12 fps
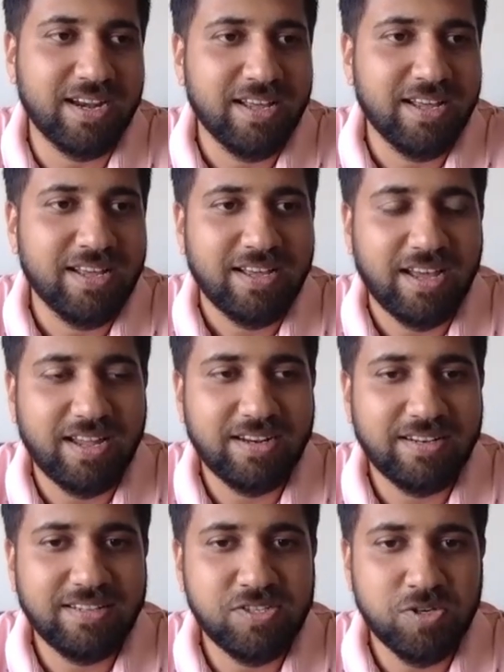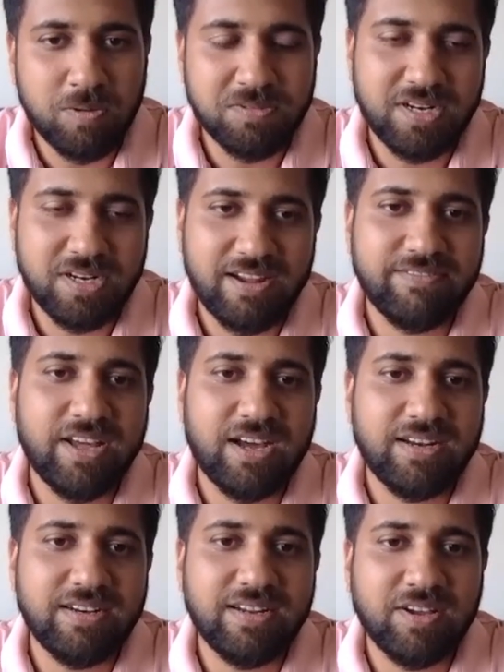And the jobs that I have
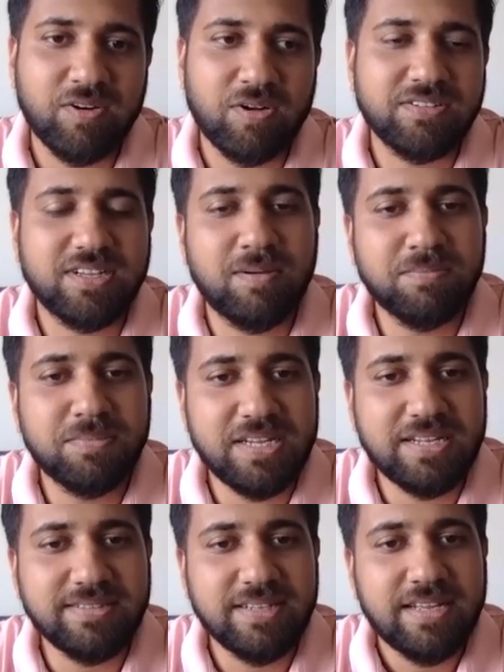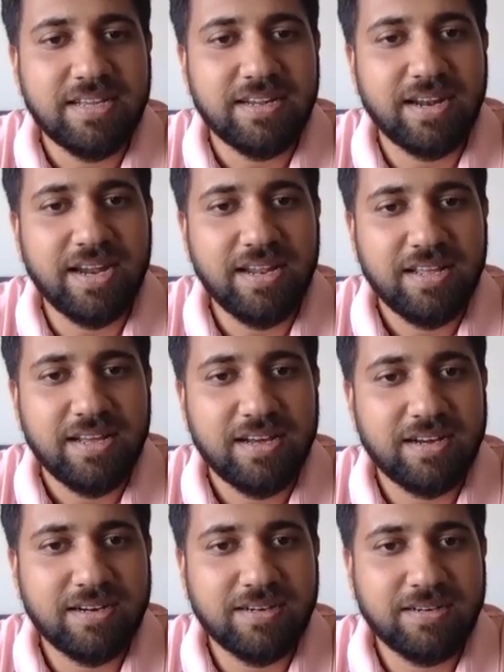done across the companies, right?
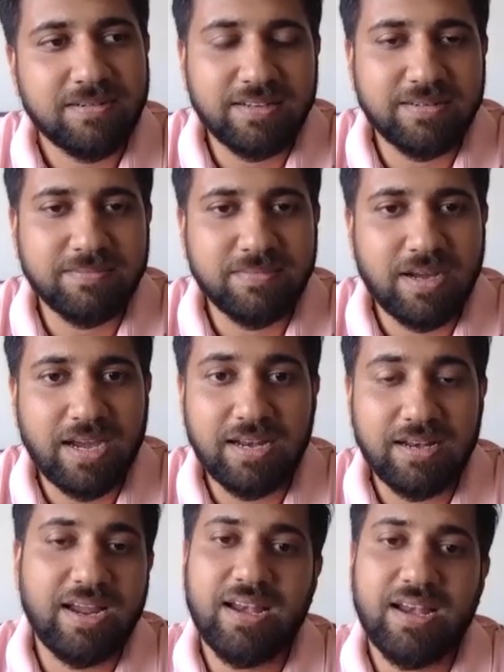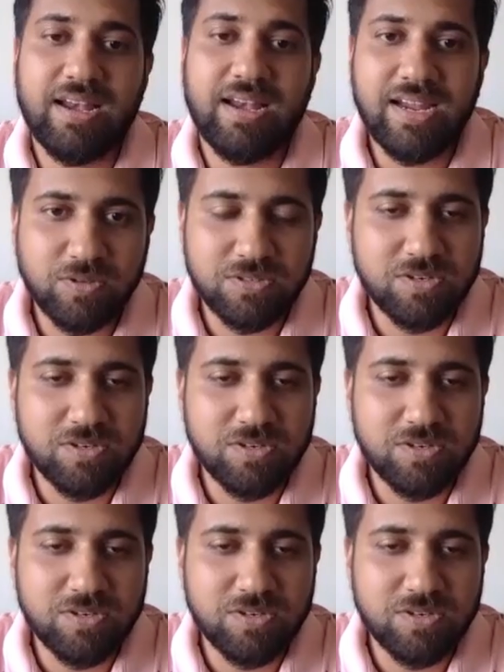I like those jobs.